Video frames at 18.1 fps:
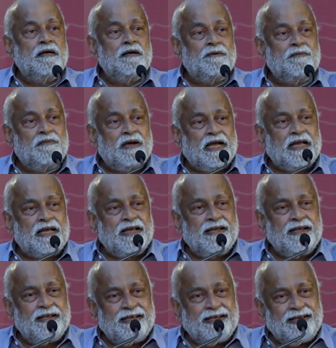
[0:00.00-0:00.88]
my
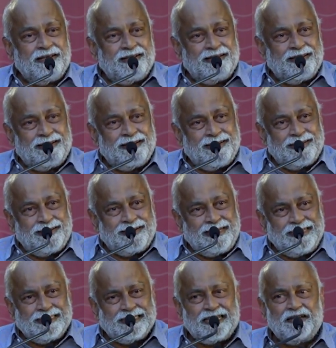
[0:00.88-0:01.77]

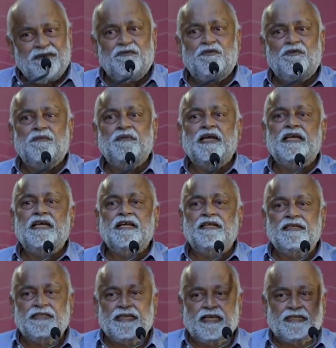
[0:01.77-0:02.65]
reason for making
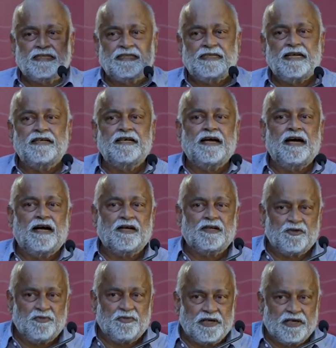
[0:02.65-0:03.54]
this extended
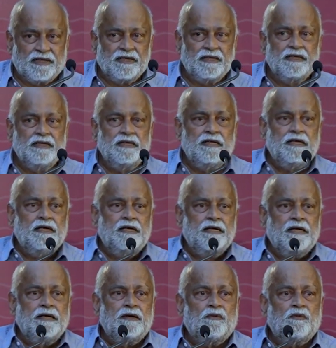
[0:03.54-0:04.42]
argument
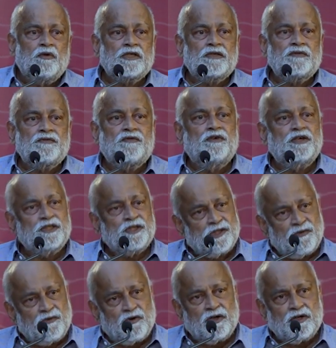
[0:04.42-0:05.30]
was, first
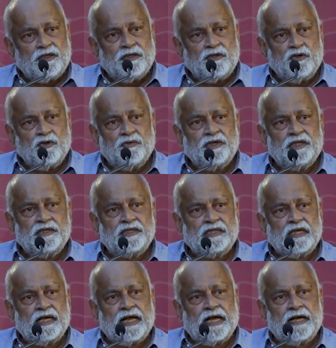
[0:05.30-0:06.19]
of all, humans
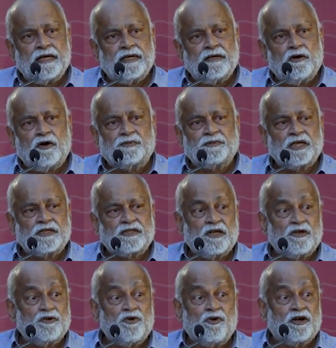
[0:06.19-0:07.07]
and objects
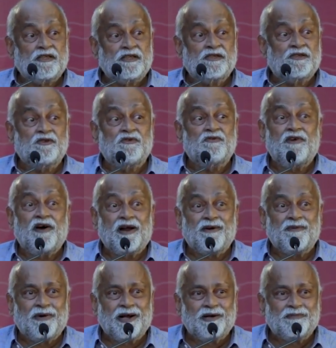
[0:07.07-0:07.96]
are not so far
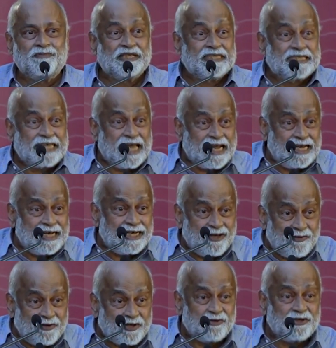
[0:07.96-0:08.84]
apart. But
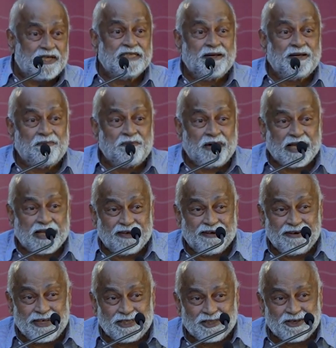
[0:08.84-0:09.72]
secondly, when you take the
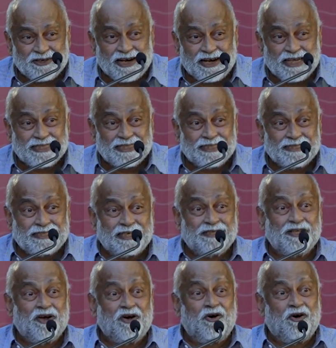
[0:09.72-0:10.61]
migration crisis and
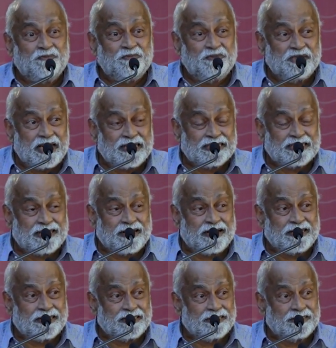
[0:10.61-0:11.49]
the objects
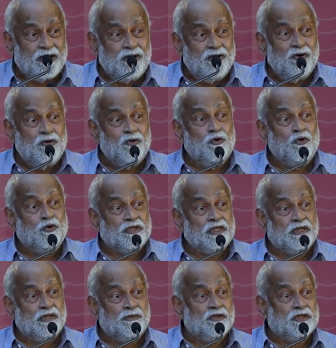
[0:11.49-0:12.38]
crisis, who's
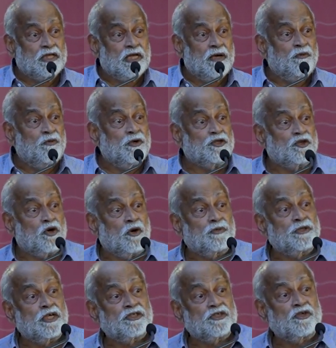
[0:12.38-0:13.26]
in the museum, which
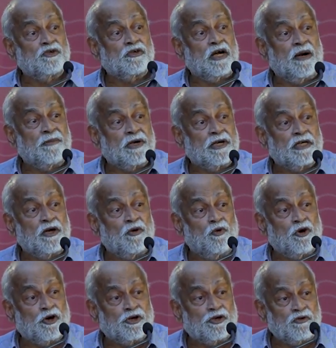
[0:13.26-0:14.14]
object should come under
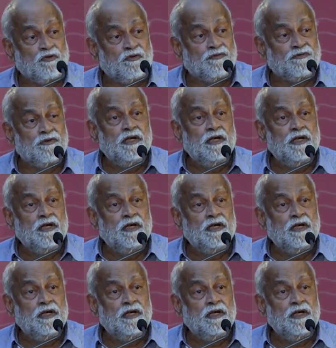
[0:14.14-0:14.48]
what roof,